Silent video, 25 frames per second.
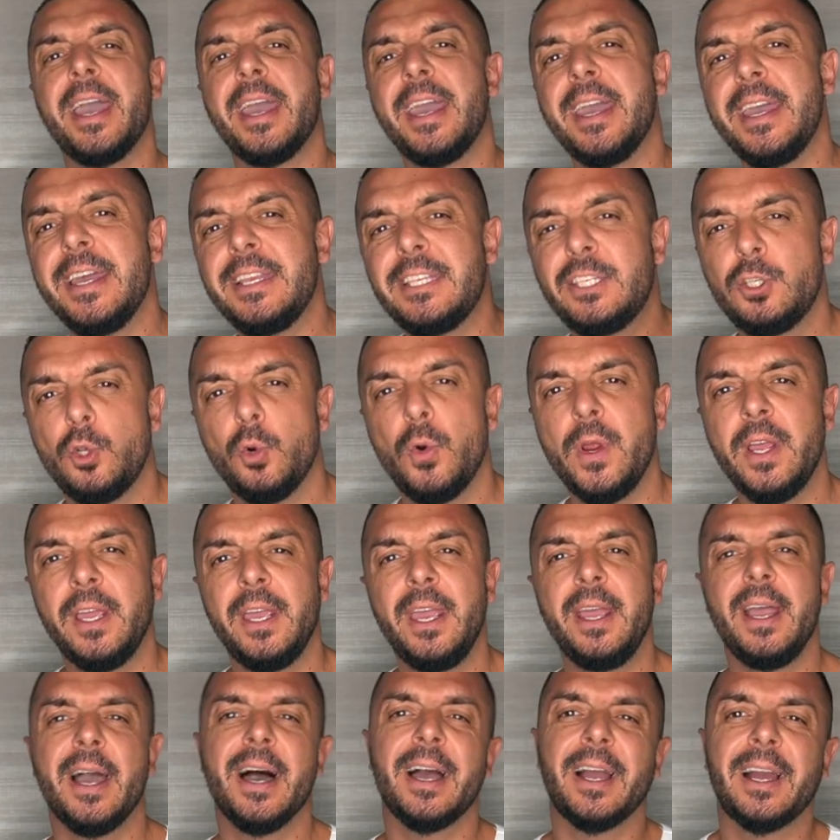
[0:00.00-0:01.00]
It's
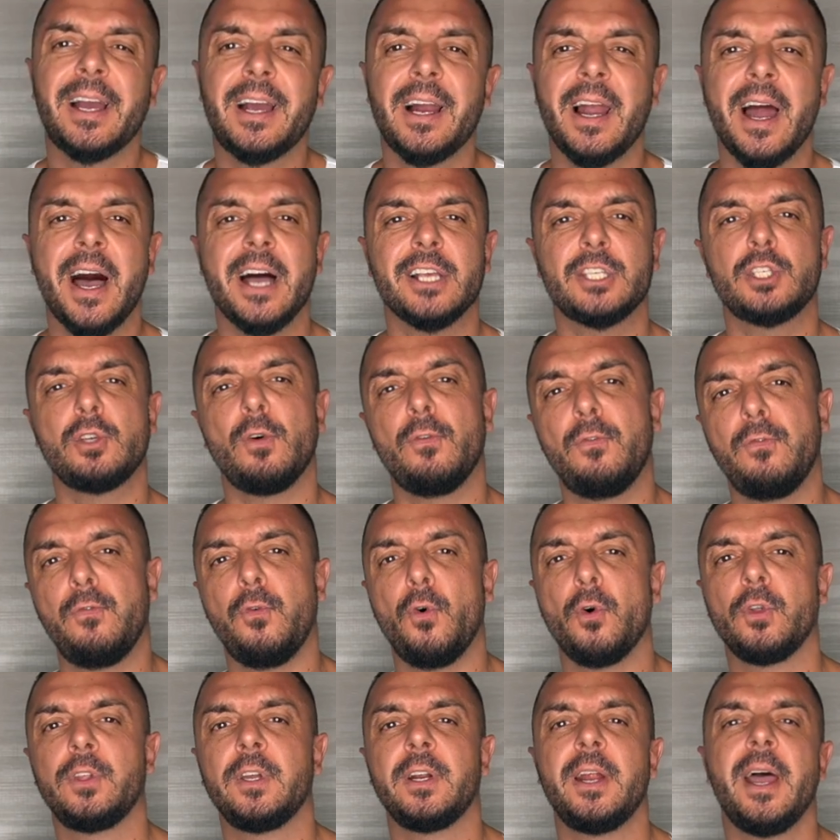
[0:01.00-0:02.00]
drinking a glass of
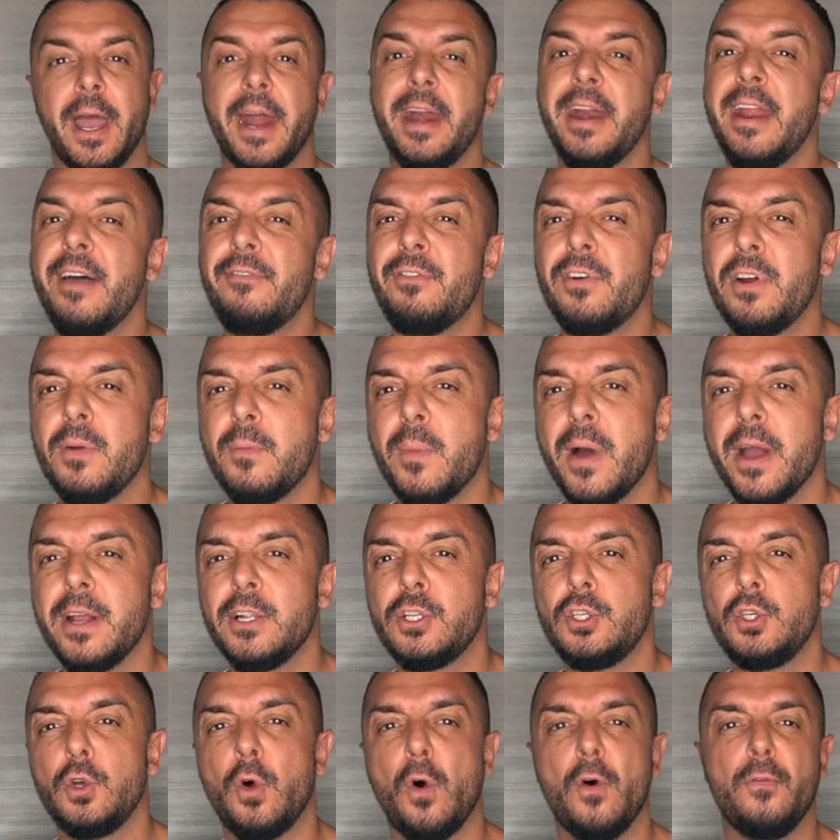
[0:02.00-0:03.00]
water and never
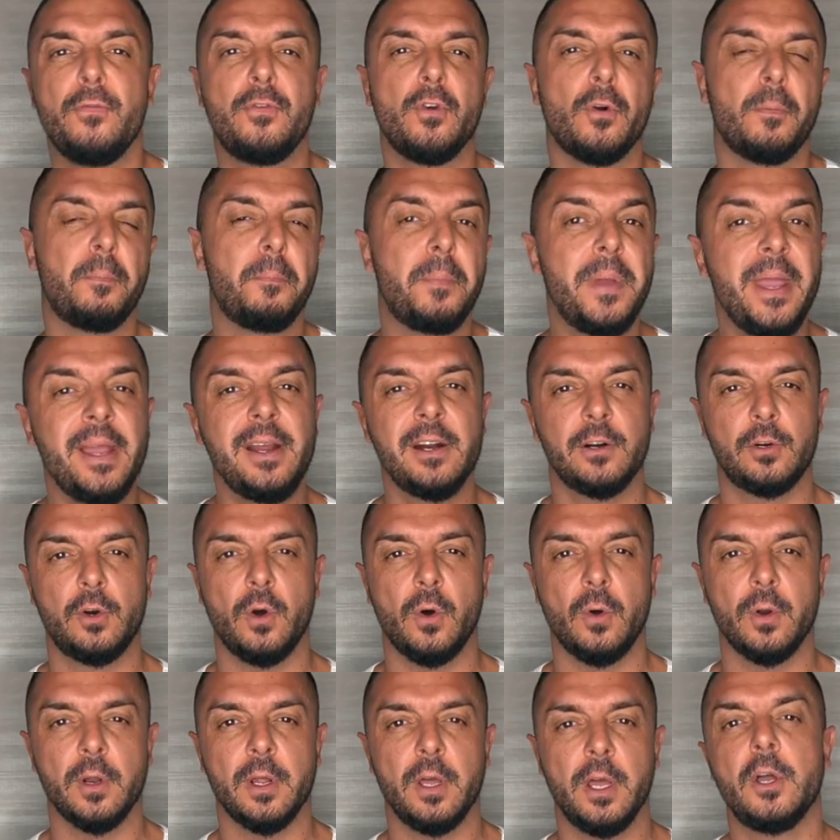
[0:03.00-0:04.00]
reminds you of your bigger
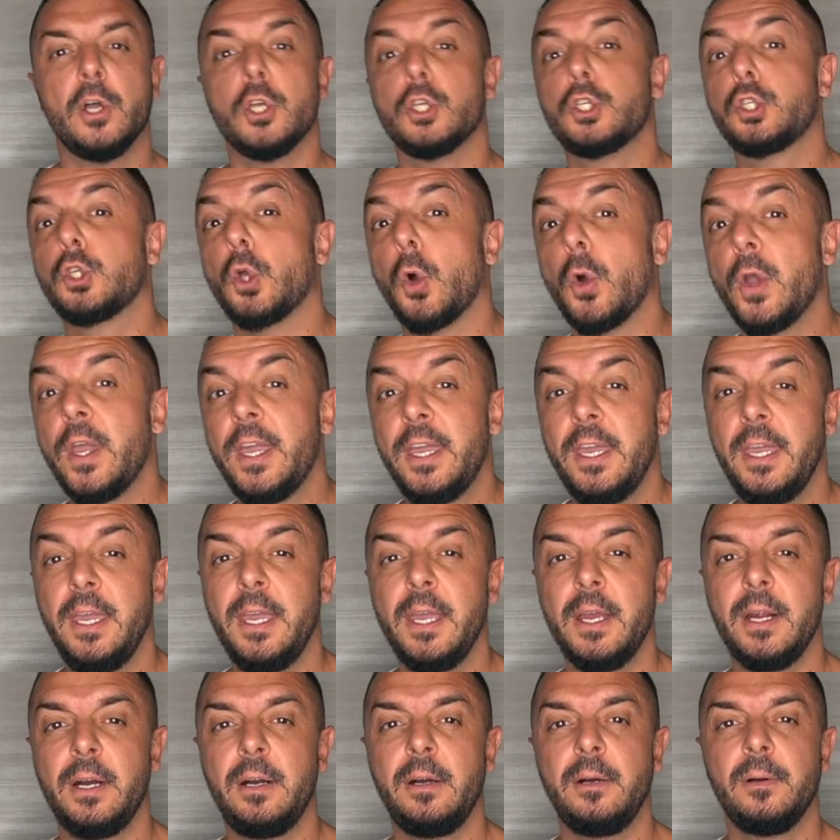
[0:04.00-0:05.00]
goal. So
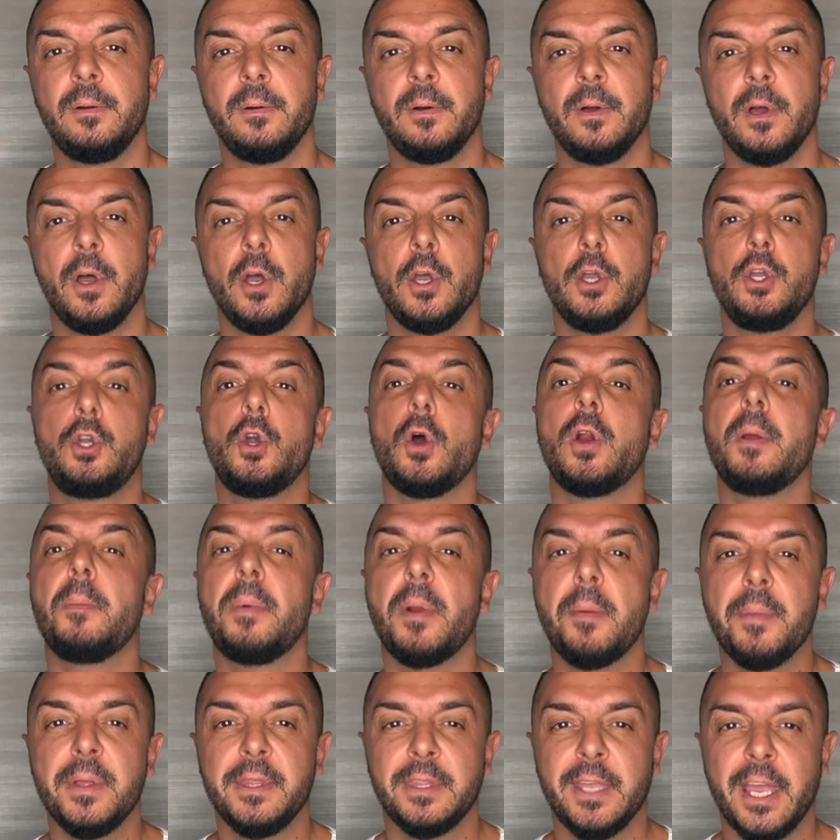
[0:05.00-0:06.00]
here, your
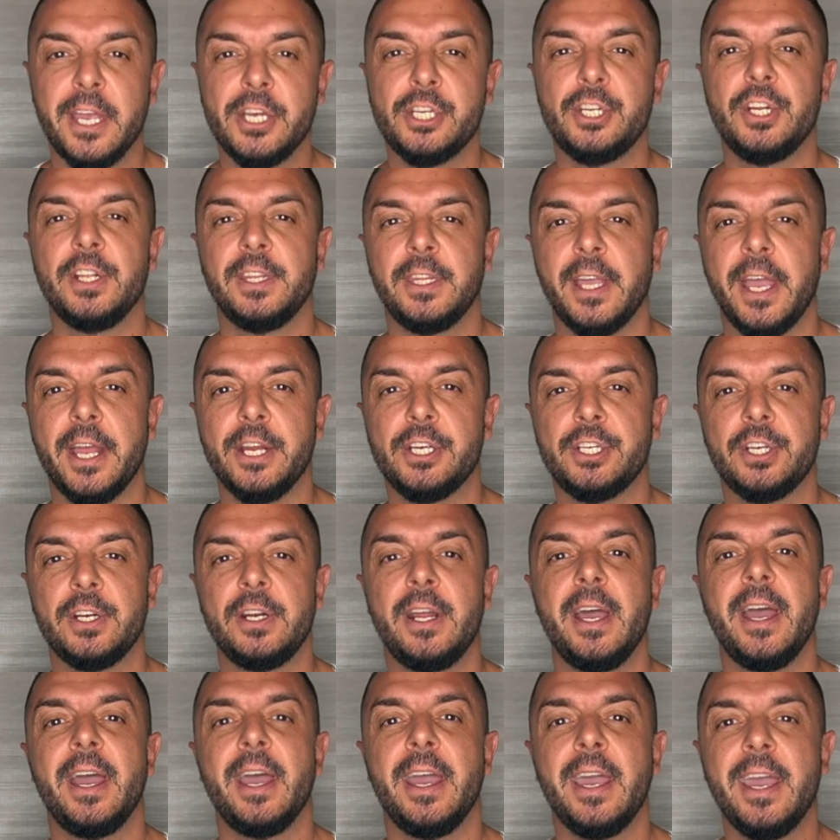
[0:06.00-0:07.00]
implementation intention
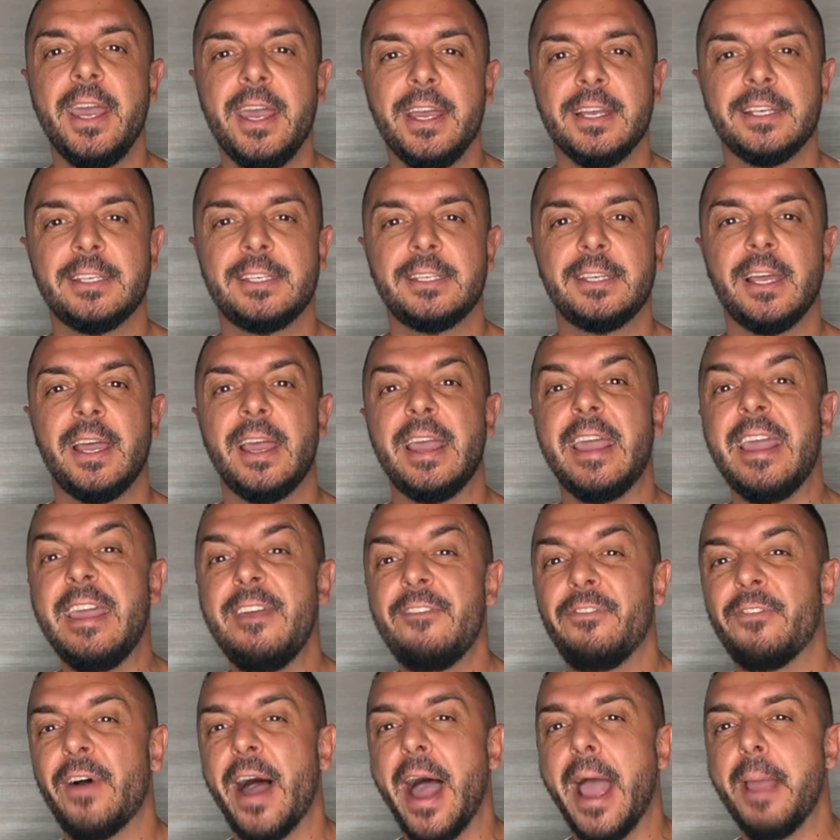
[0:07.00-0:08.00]
is
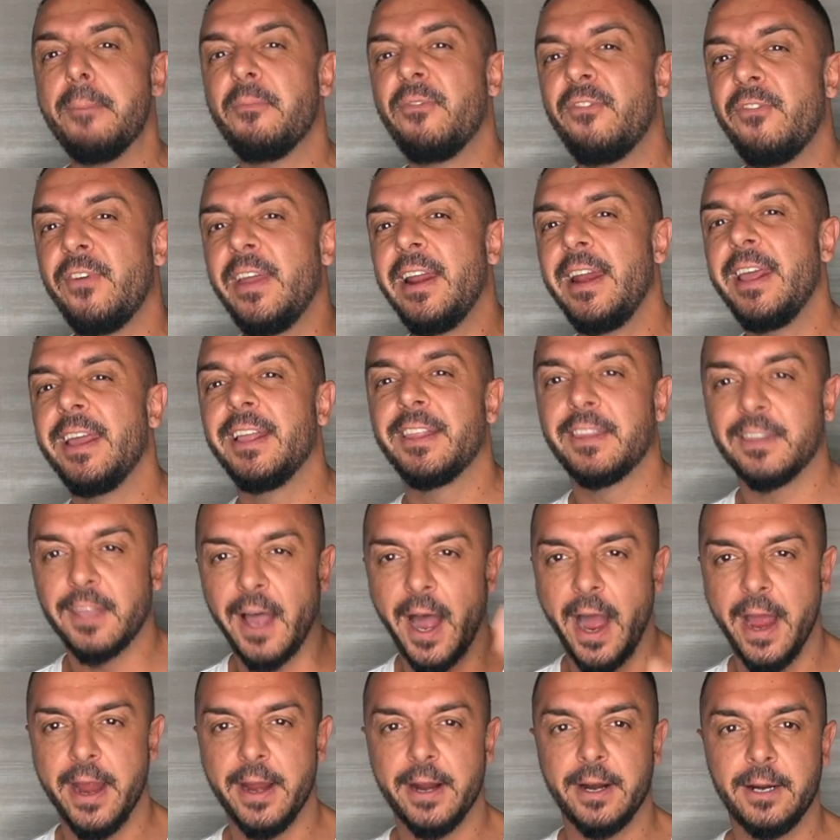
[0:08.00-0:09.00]
if I'm feeling
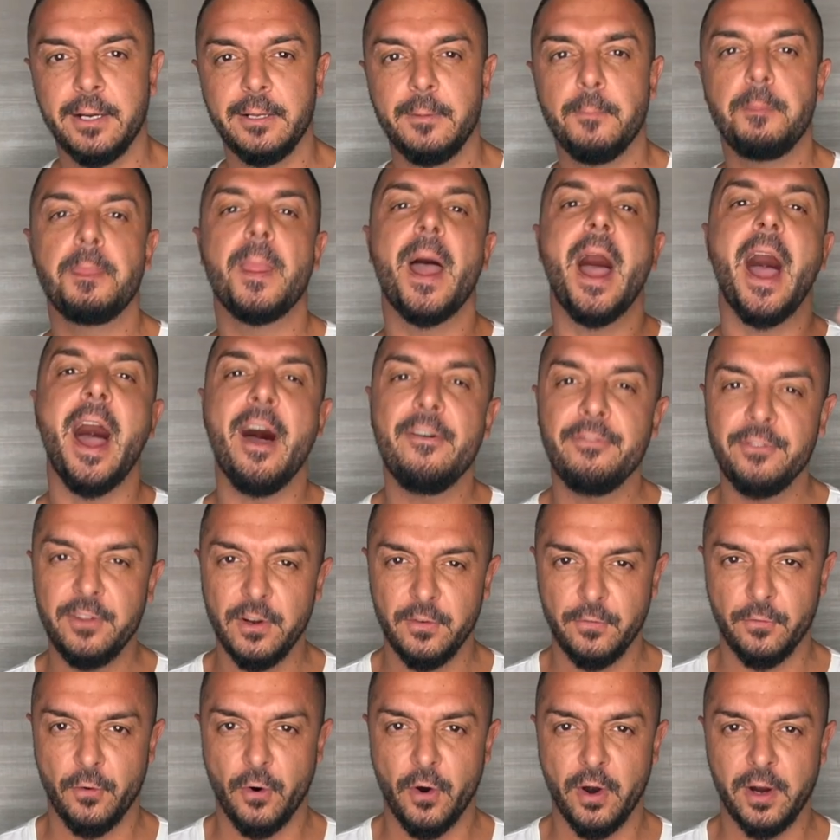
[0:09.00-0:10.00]
tired after
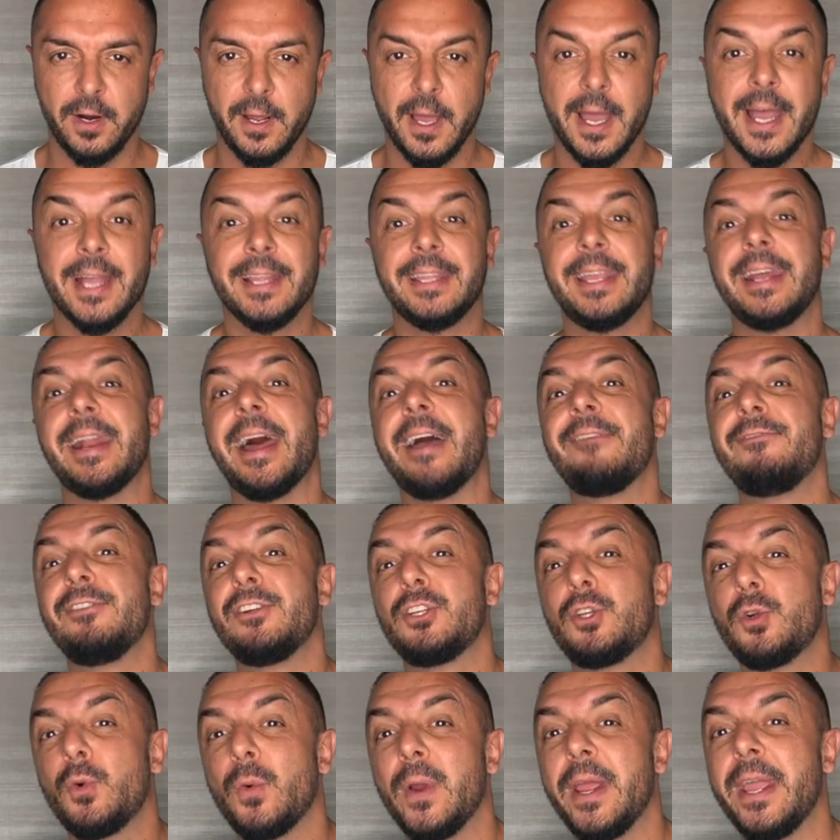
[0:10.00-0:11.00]
work, then I will
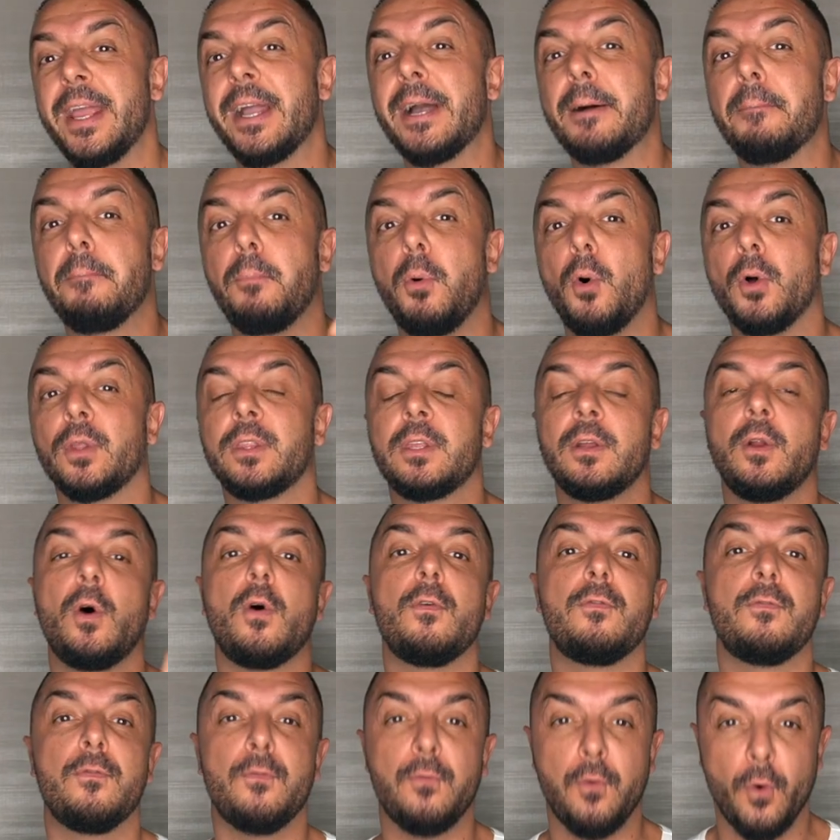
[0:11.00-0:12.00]
drink a bottle
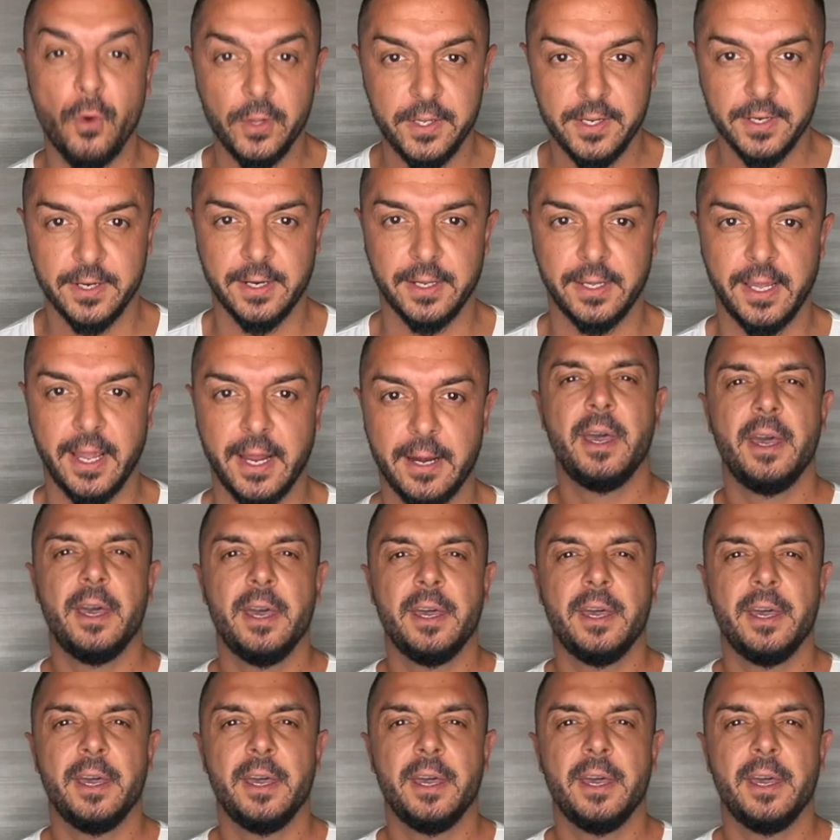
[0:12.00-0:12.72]
of water again.